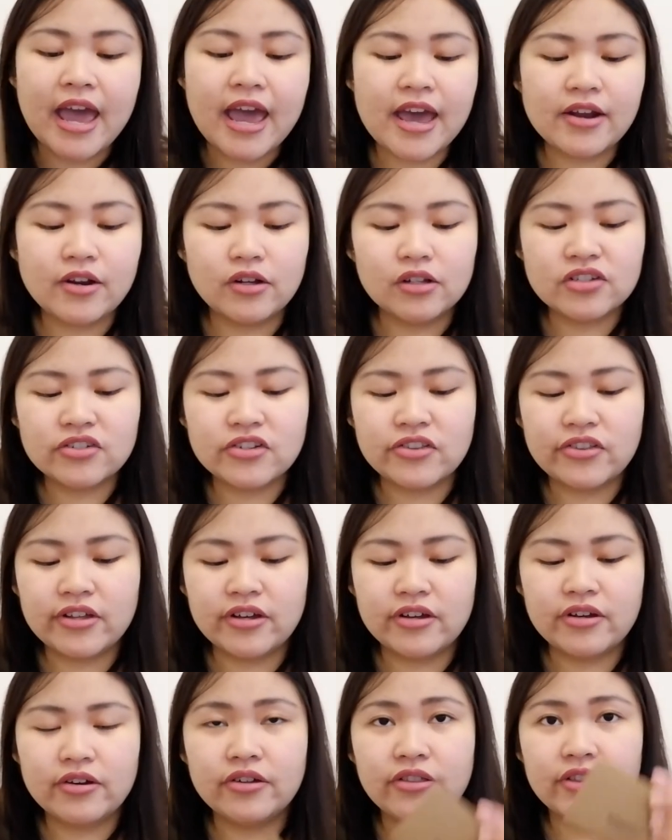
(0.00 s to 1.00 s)
and also
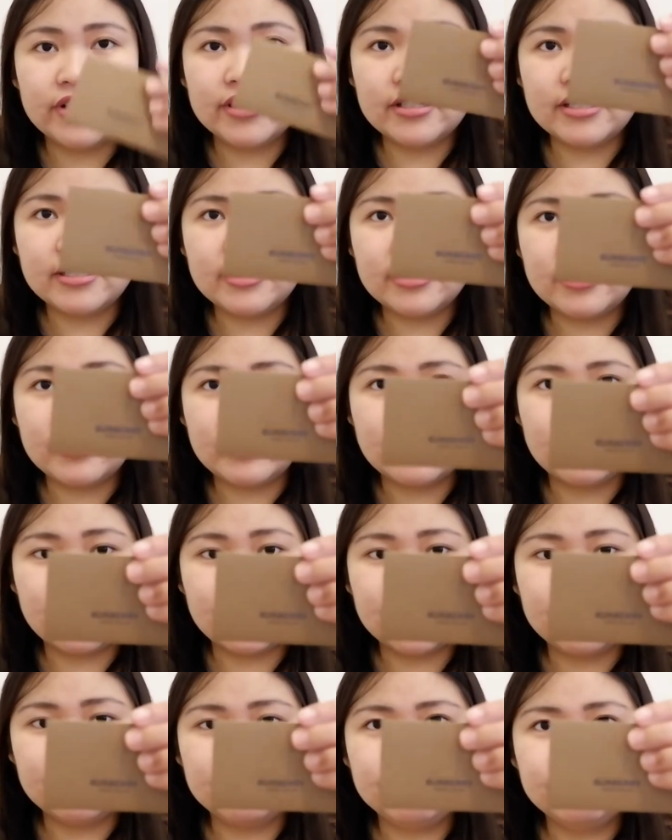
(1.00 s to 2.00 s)
the authenticity
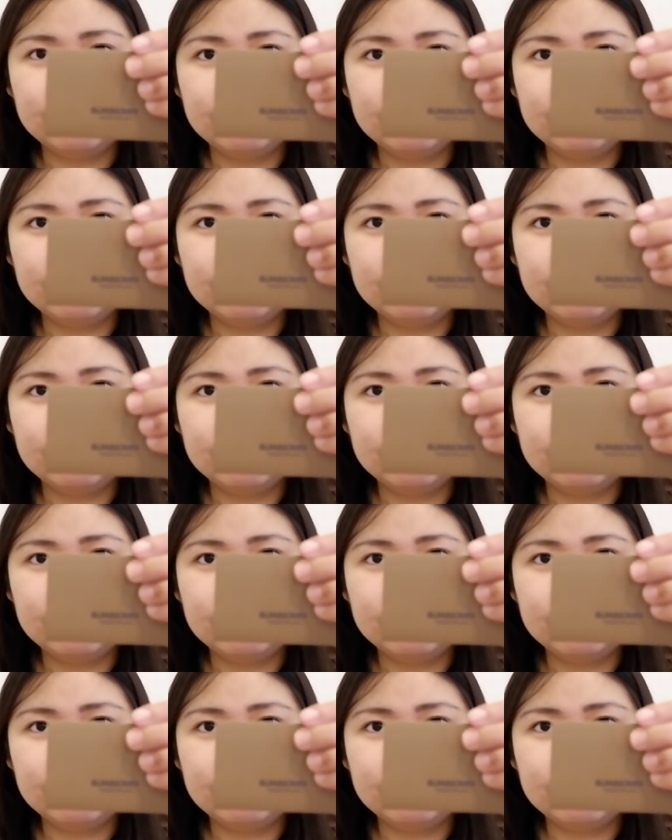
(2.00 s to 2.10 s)
card.